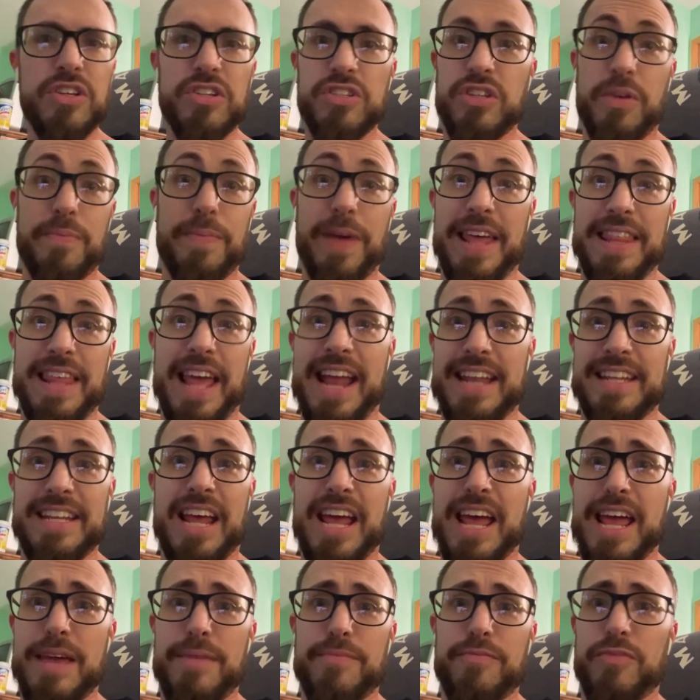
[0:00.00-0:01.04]
So by that
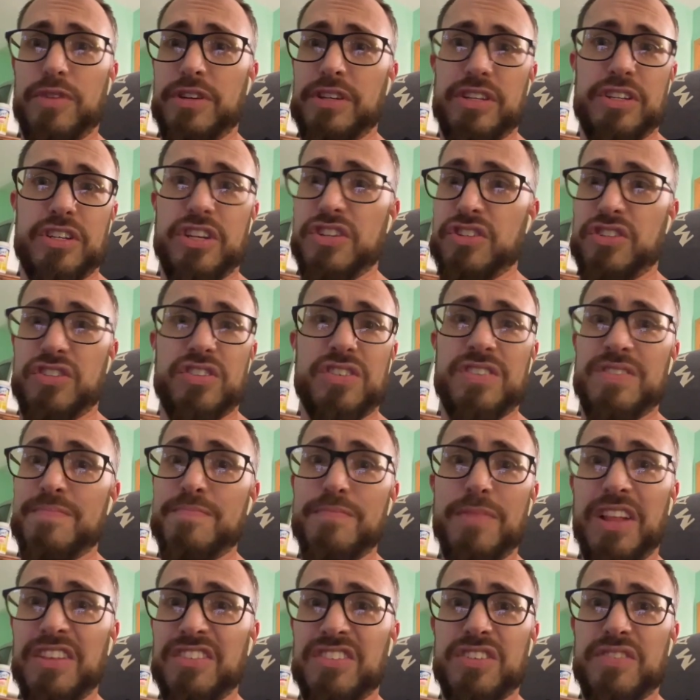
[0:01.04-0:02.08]
time, when just
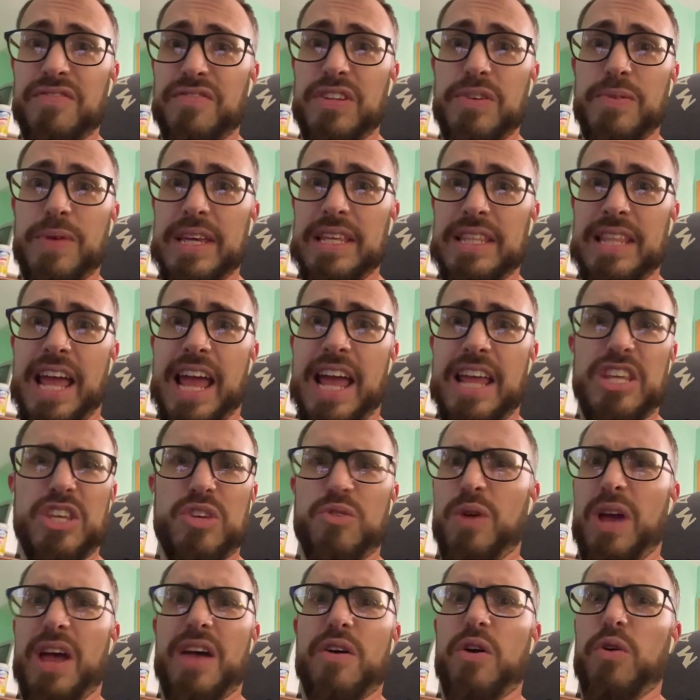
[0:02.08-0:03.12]
months of doing that,
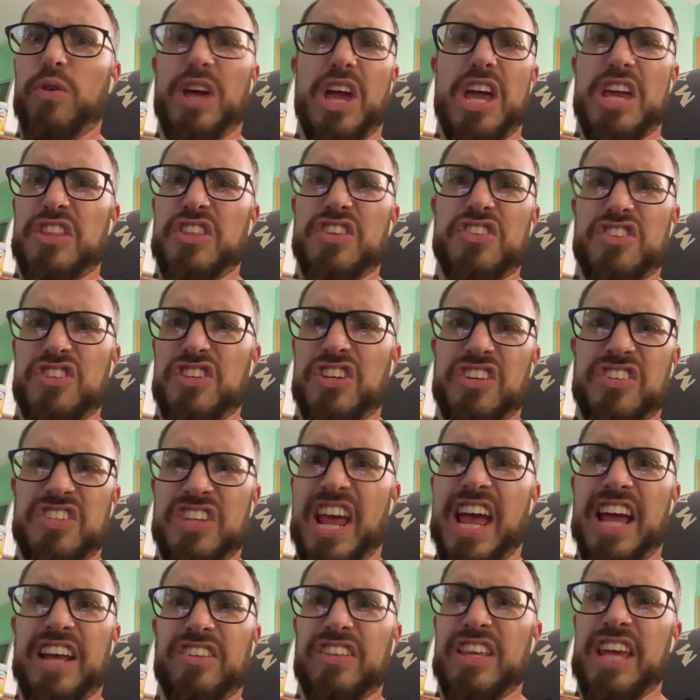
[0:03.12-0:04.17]
you had, okay, this is
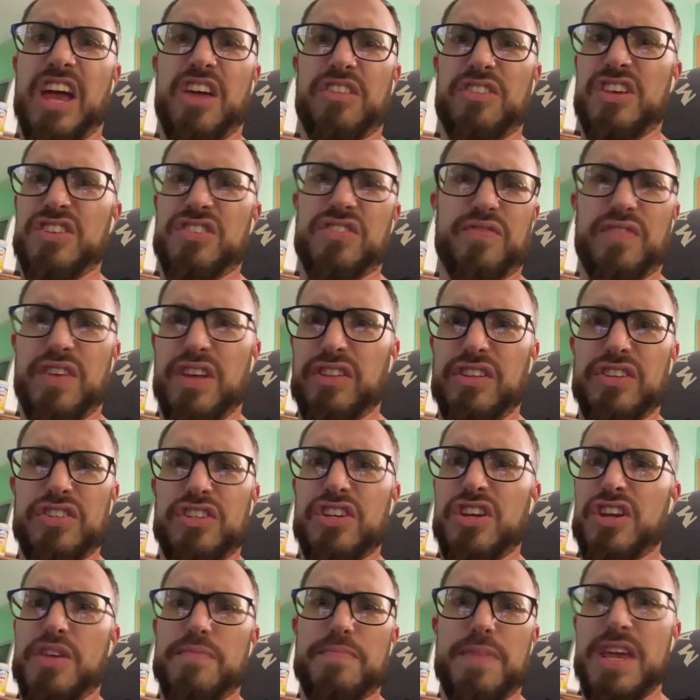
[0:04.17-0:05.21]
exactly how this fill
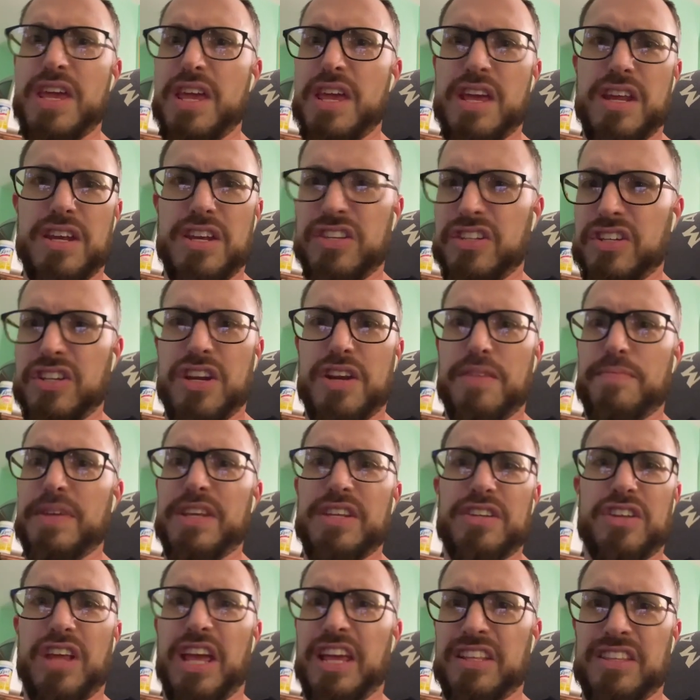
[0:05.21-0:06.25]
is going to be, and it's going to
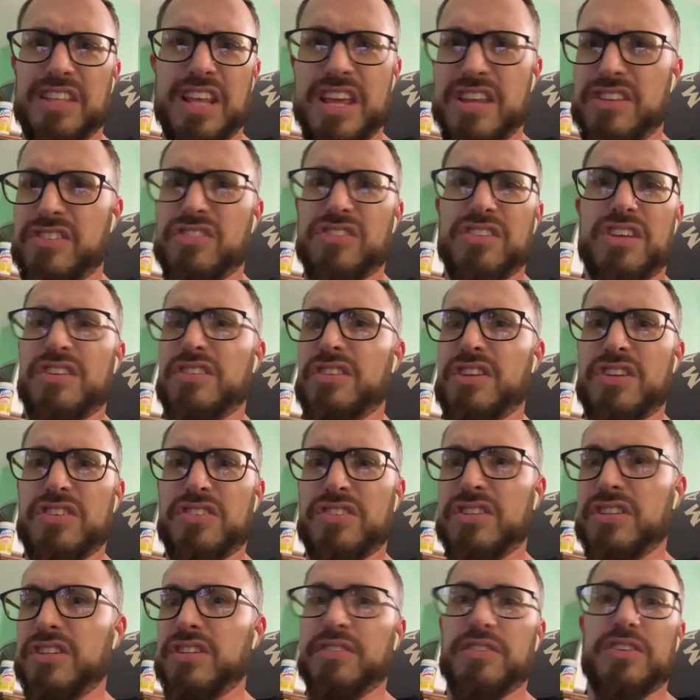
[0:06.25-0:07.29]
be like this and
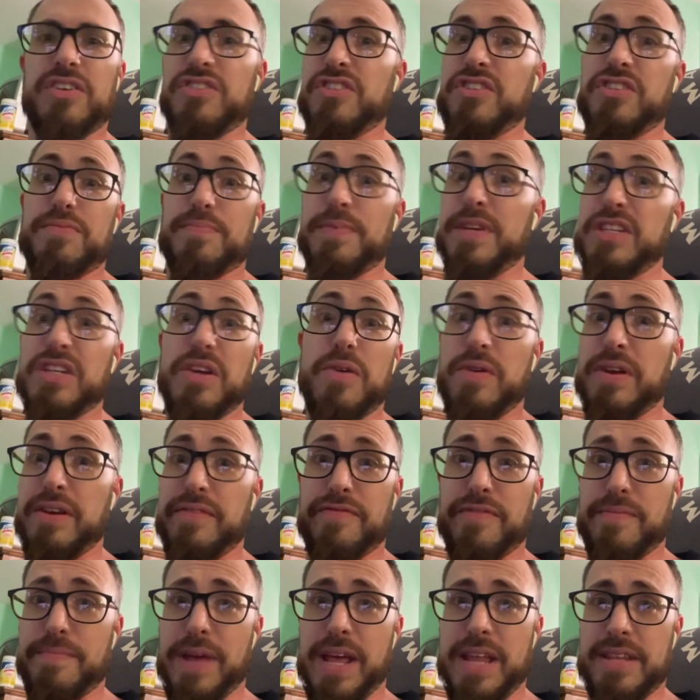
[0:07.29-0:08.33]
this, because you'd been doing
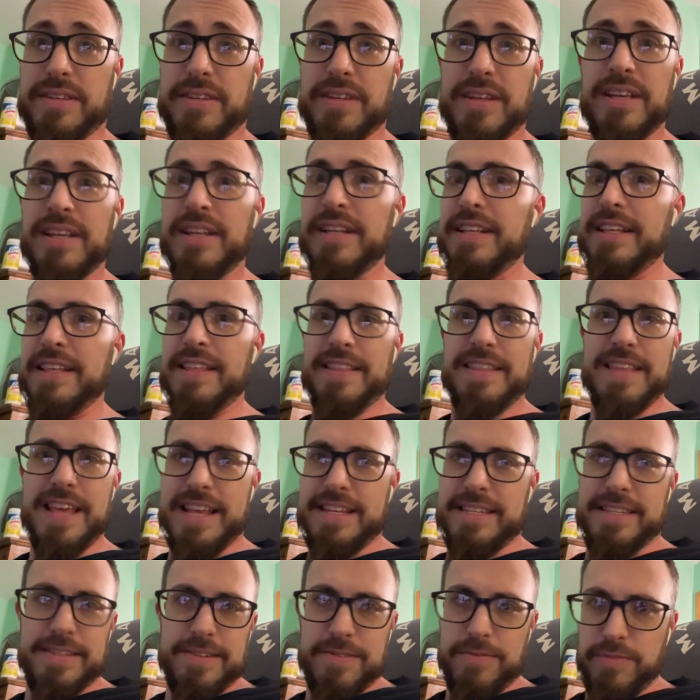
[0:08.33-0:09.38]
it for months.
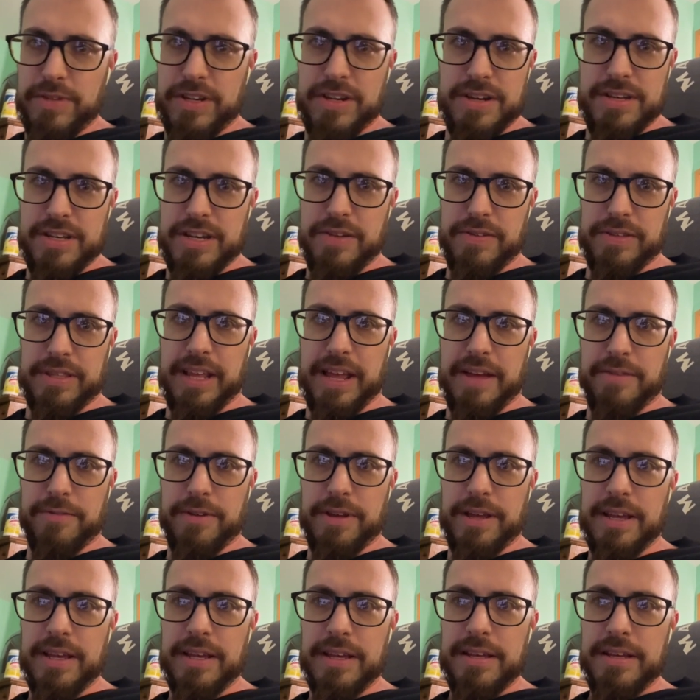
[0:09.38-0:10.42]
This, we couldn't do it that
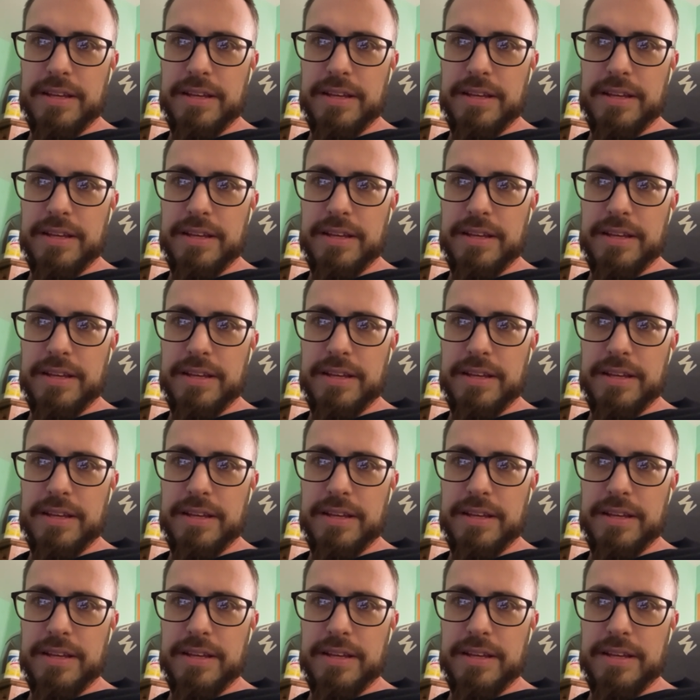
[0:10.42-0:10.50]
way.